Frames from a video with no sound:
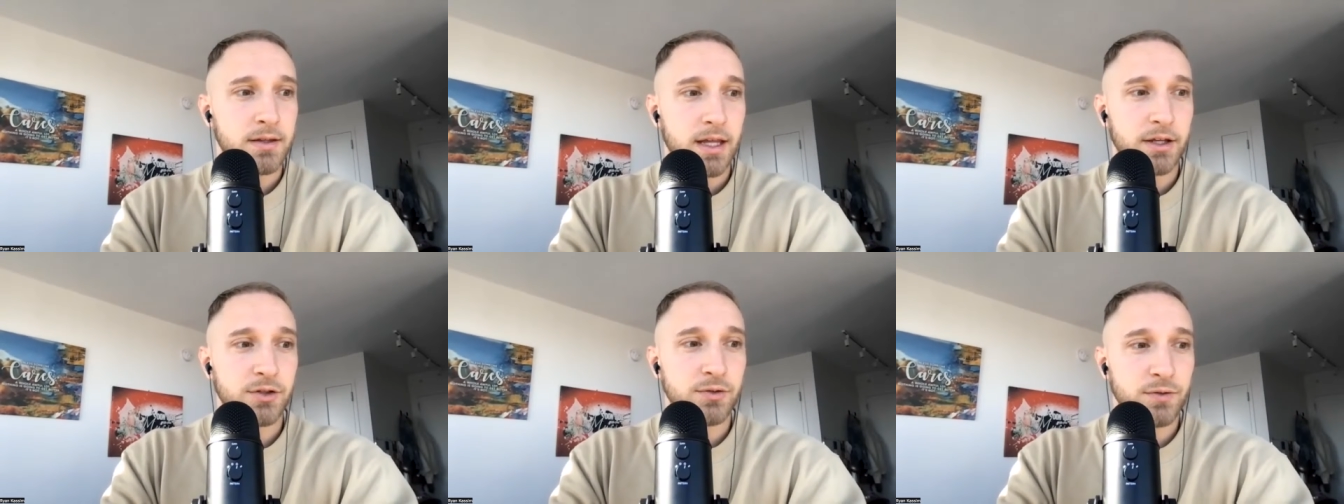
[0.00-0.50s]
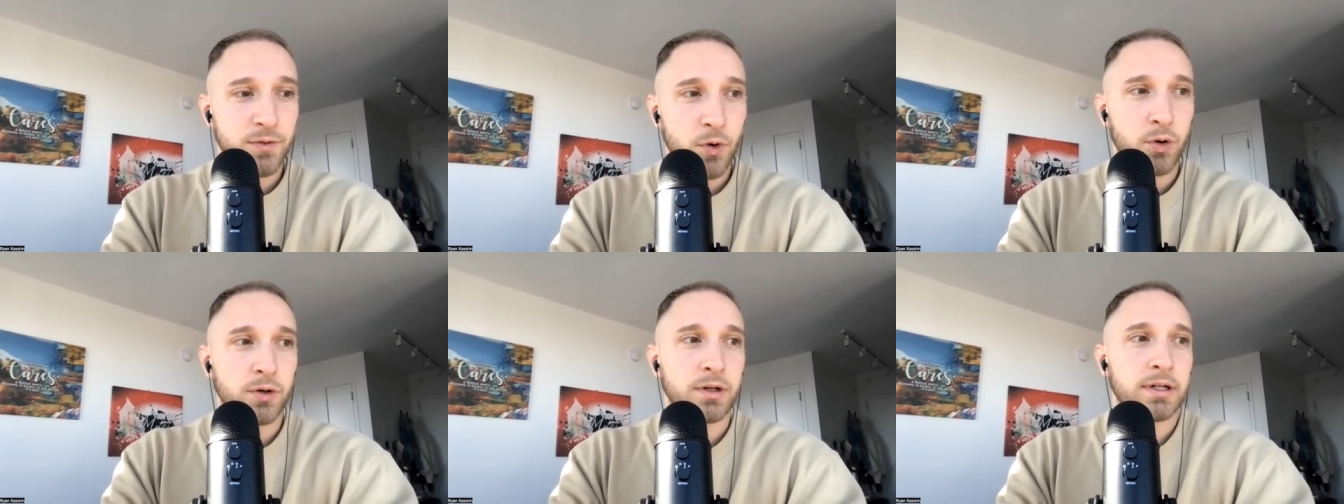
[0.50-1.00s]
that
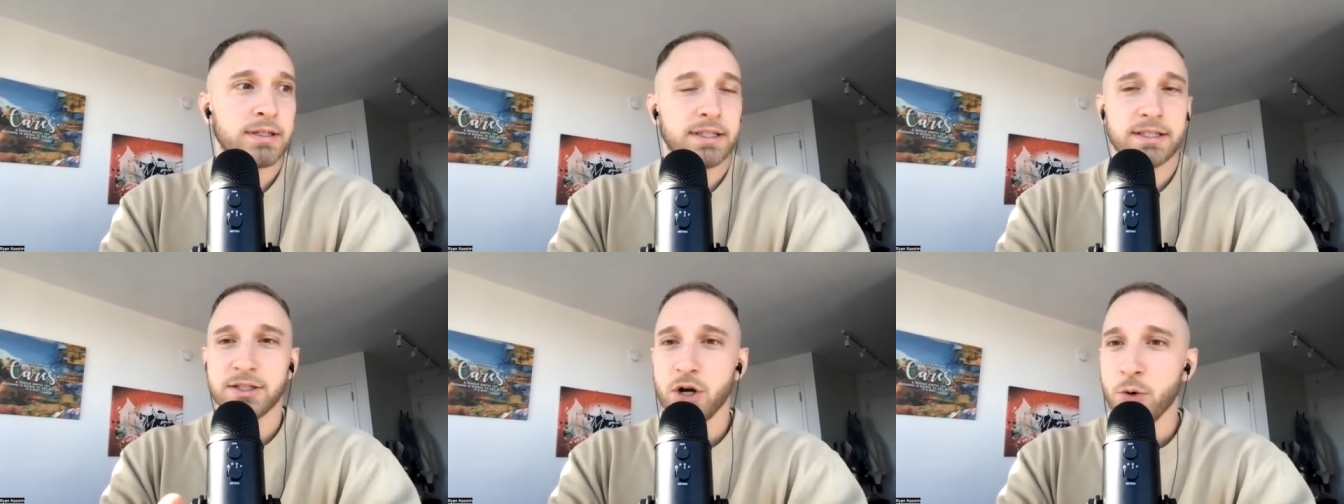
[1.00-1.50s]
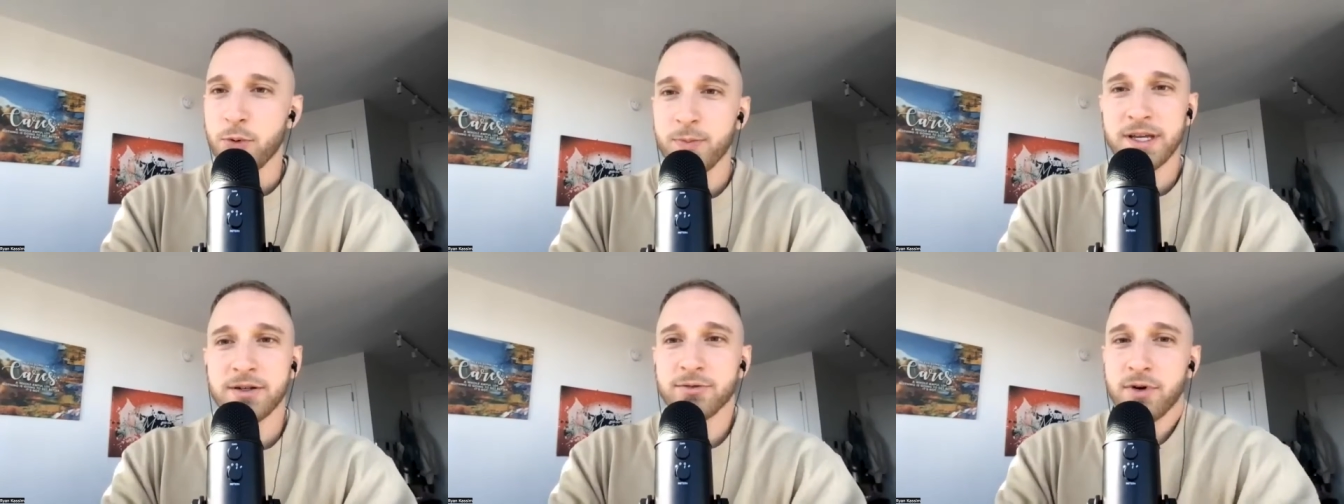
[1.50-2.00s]
euphoric like
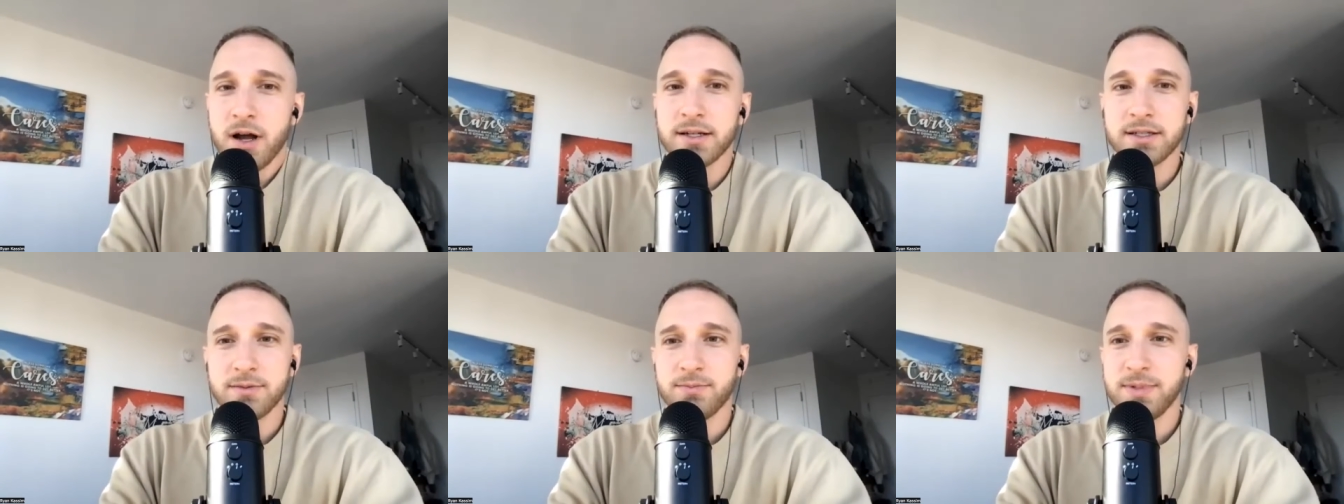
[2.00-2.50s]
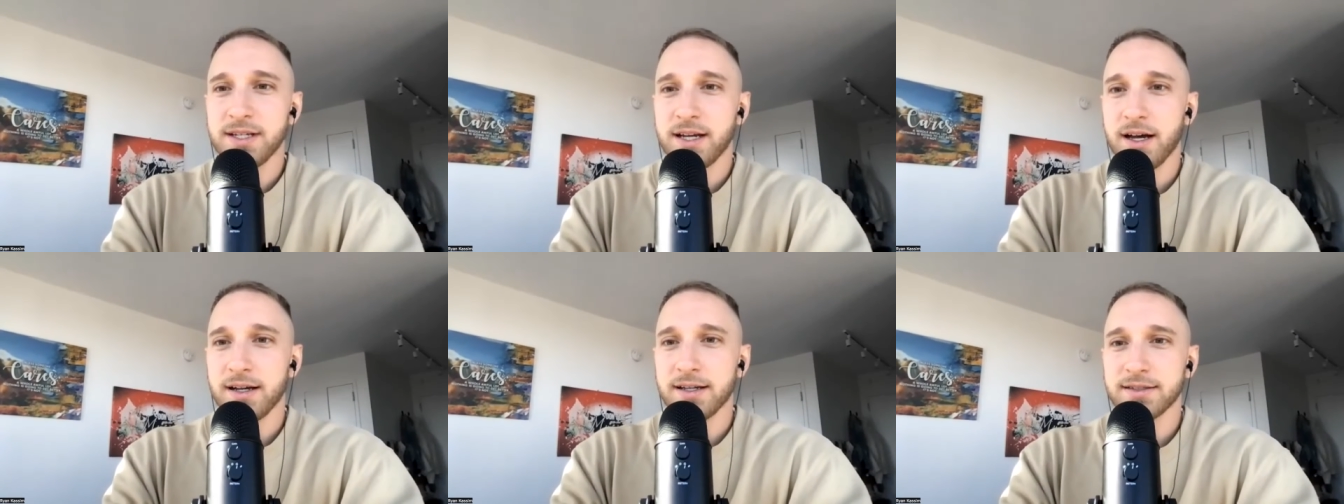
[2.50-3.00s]
dopamine rush
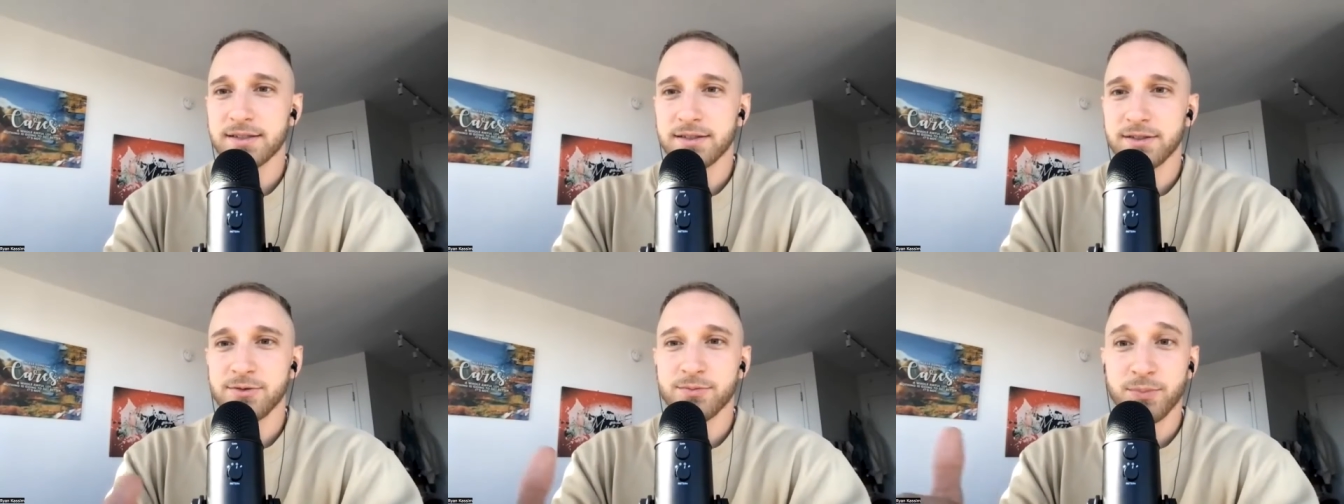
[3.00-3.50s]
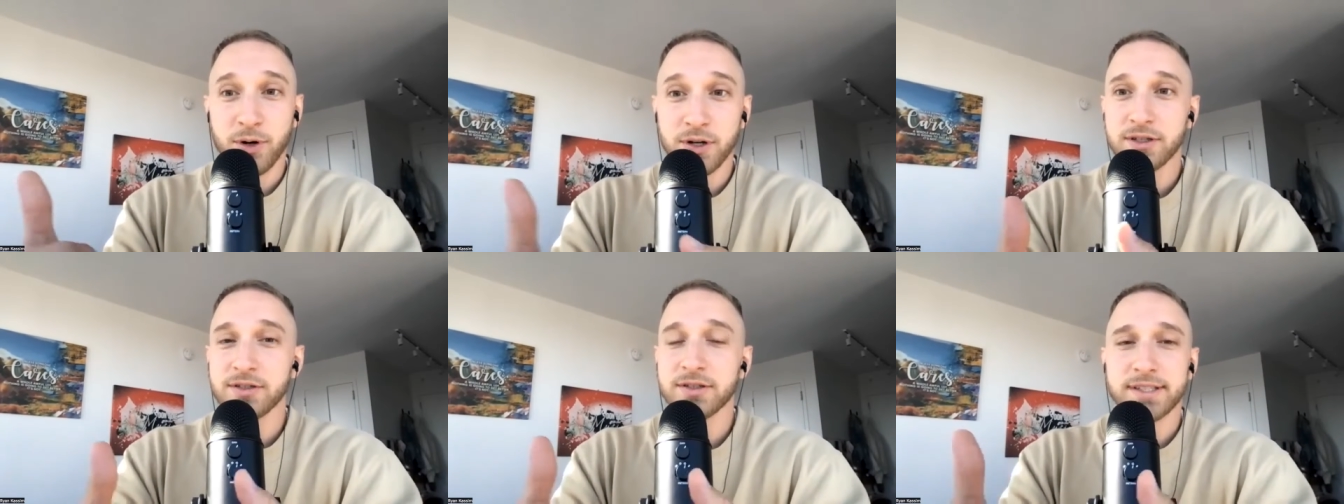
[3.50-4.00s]
because you
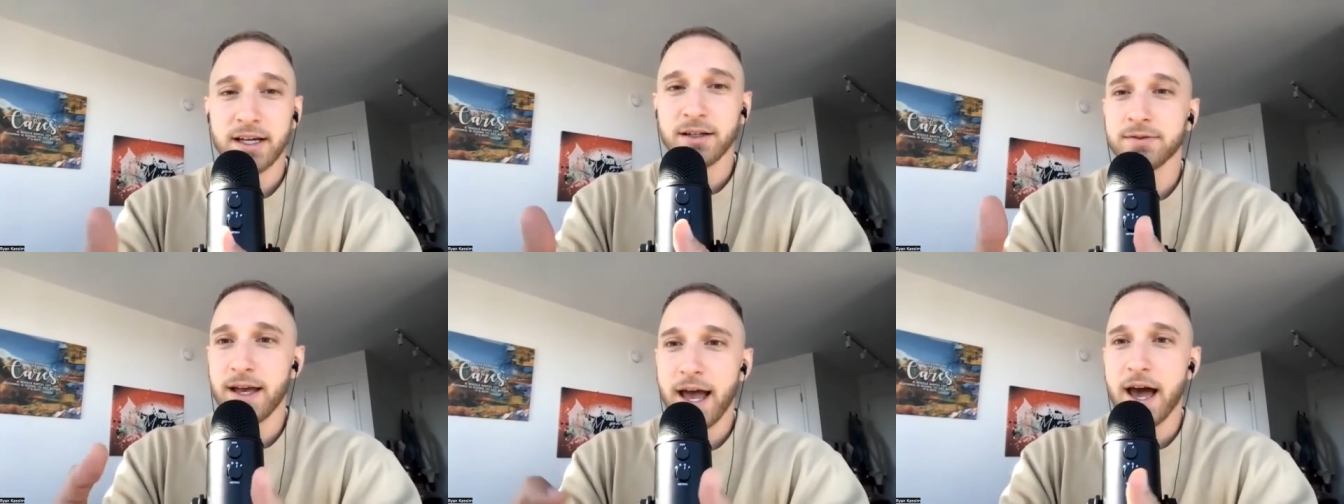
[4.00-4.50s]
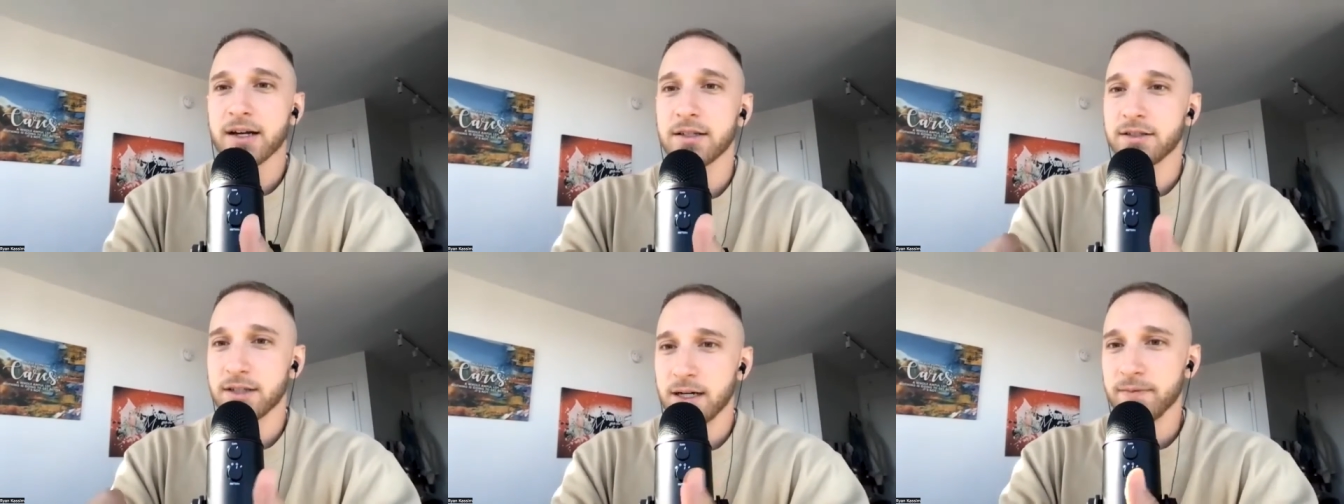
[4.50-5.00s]
put yourself out of
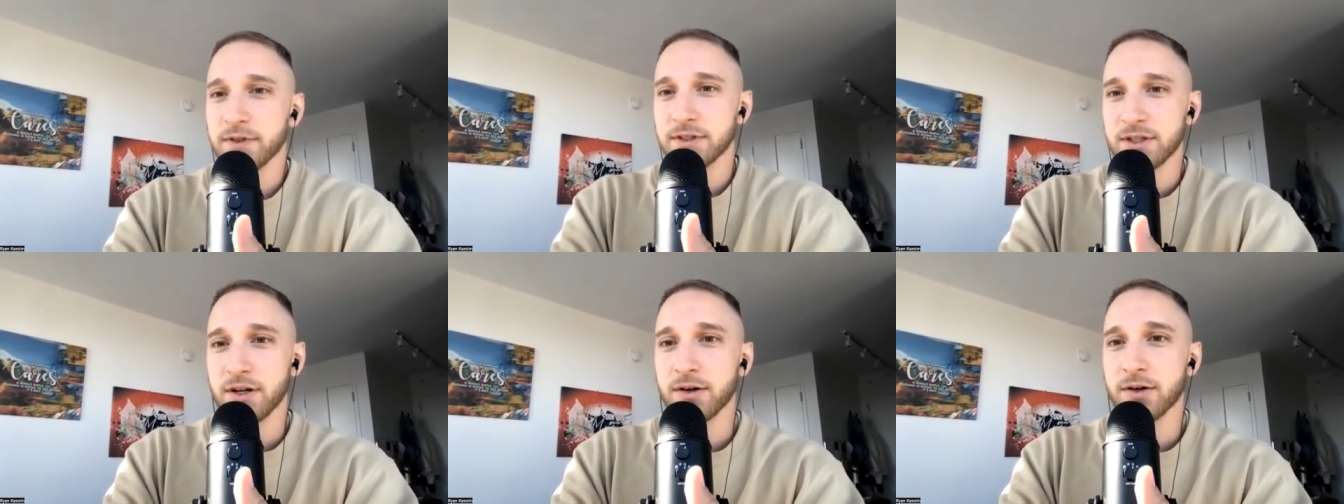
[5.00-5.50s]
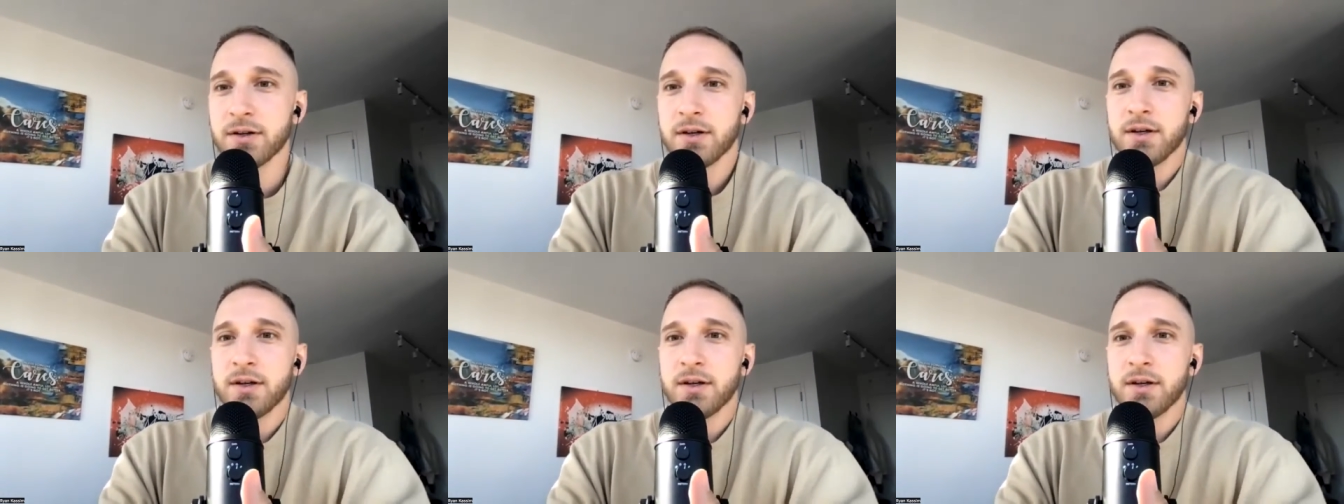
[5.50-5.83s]
your comfort zone,